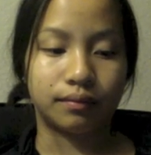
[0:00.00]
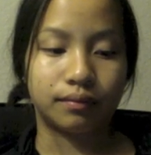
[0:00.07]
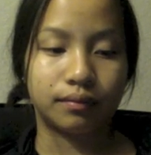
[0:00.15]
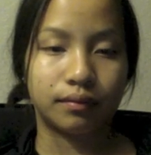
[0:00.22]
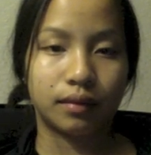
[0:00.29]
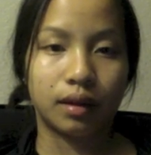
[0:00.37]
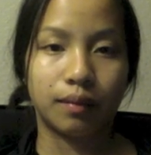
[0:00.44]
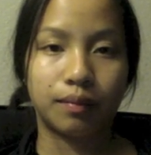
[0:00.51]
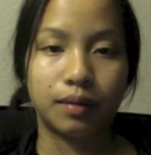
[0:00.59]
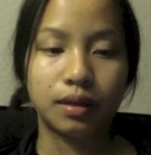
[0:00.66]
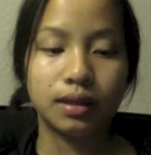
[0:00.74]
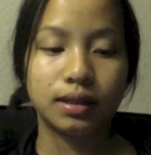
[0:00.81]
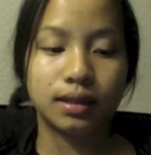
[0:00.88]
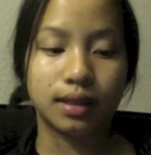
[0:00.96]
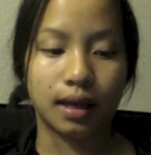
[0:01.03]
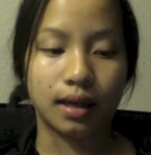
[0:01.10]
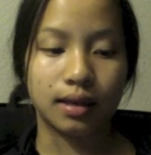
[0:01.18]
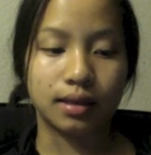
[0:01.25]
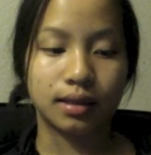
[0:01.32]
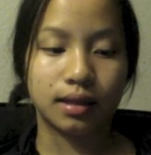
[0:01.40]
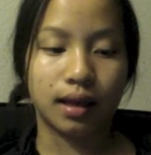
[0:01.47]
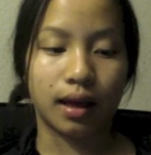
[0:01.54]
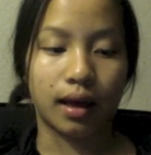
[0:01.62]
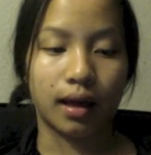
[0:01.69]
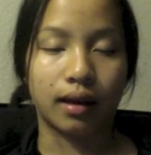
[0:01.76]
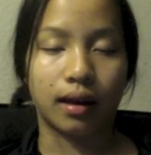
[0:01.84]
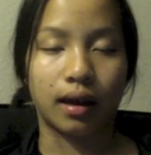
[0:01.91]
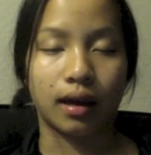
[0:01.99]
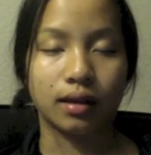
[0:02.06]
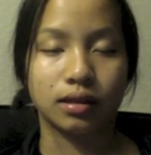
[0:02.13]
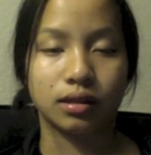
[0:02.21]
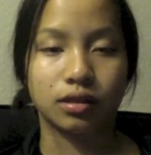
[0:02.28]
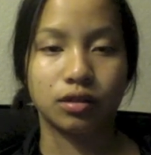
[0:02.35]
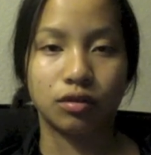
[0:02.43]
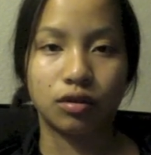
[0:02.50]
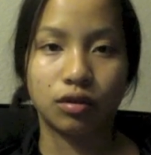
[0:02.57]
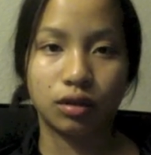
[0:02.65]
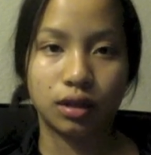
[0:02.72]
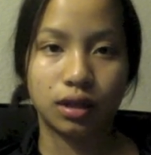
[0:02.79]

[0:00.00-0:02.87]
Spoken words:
The book says that acetylcholine